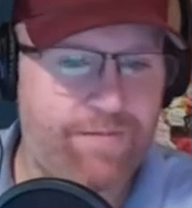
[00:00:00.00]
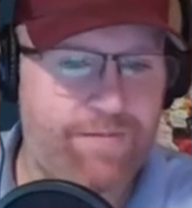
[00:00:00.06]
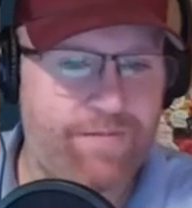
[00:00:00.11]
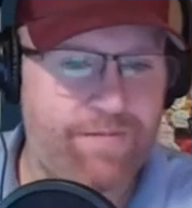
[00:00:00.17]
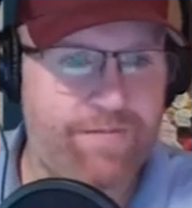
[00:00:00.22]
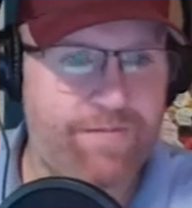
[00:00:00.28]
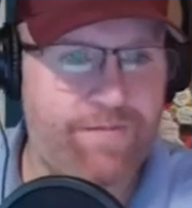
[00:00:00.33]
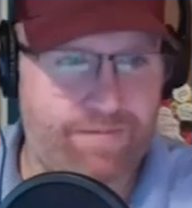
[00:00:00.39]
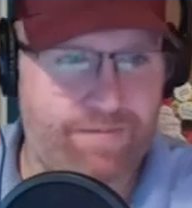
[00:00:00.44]

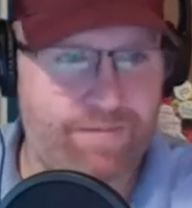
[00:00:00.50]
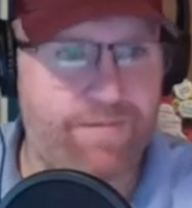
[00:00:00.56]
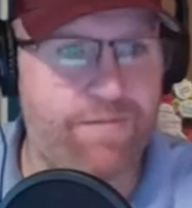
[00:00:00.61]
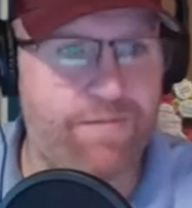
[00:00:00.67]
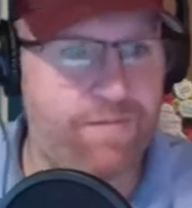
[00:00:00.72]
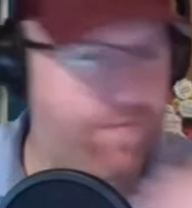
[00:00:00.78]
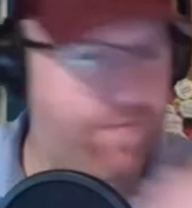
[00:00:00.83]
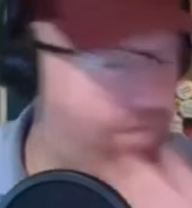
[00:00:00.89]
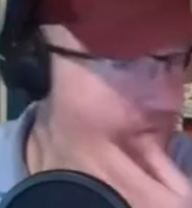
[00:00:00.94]

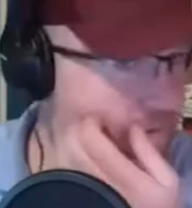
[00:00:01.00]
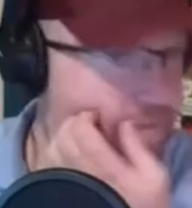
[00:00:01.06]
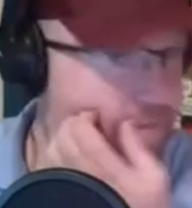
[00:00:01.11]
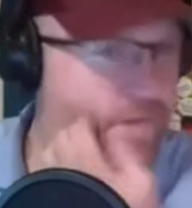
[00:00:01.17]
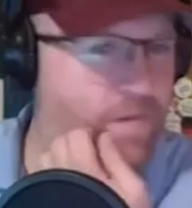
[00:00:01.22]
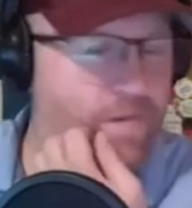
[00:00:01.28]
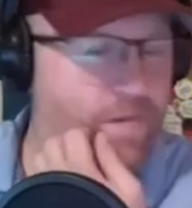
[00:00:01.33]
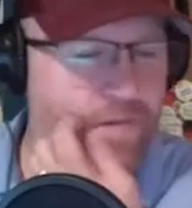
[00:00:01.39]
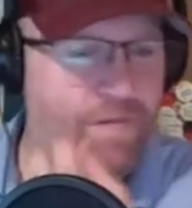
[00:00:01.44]

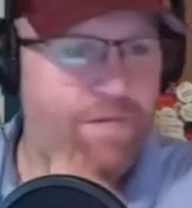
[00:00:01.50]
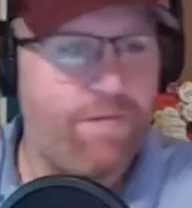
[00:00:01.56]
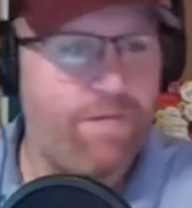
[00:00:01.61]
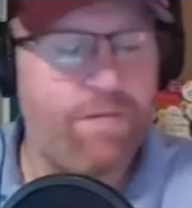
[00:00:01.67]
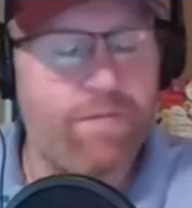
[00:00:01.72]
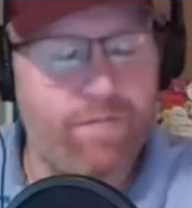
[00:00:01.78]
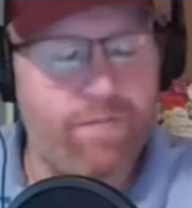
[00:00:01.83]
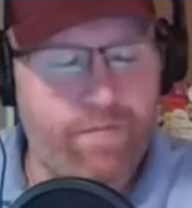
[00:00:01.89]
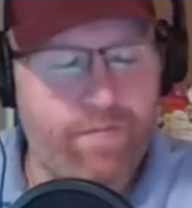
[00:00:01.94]

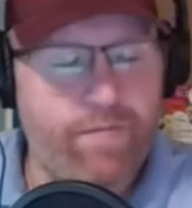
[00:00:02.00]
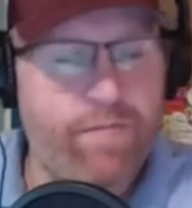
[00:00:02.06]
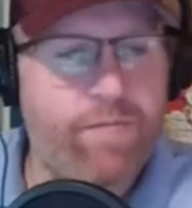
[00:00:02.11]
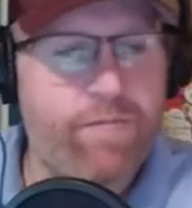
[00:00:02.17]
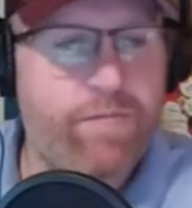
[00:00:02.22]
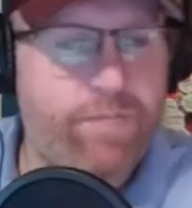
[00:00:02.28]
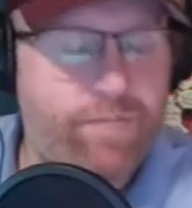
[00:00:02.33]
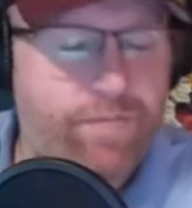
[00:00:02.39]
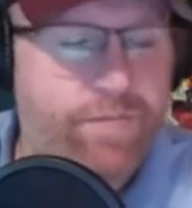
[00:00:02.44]

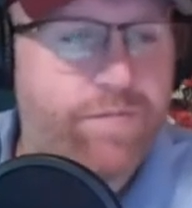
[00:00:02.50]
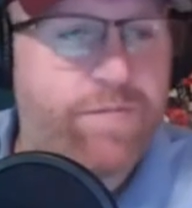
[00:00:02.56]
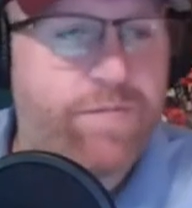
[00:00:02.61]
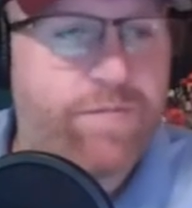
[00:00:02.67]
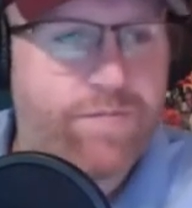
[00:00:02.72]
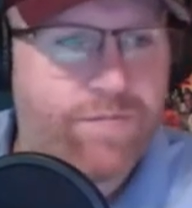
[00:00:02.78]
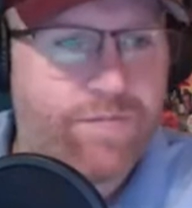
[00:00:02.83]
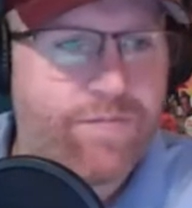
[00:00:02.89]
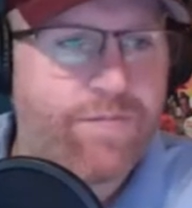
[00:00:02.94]

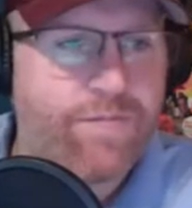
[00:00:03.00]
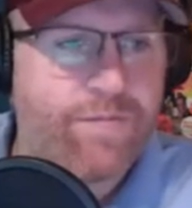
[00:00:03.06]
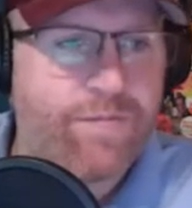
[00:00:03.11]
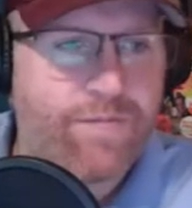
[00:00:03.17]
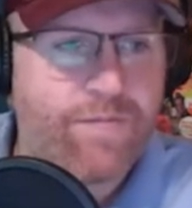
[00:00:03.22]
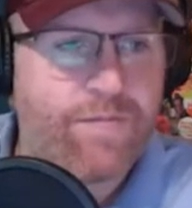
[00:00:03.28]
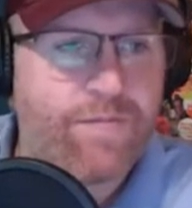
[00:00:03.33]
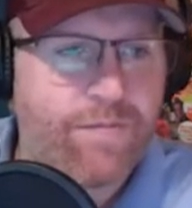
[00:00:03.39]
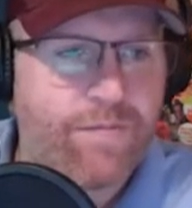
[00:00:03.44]

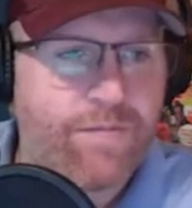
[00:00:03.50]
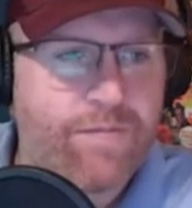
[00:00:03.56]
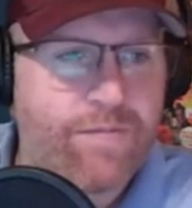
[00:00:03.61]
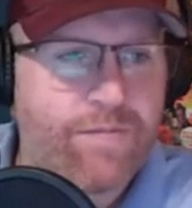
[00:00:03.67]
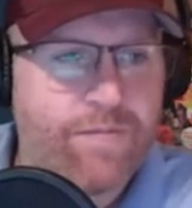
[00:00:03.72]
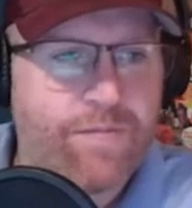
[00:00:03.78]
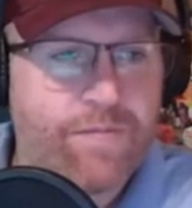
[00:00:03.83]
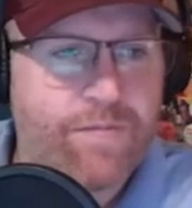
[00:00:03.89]
(silent)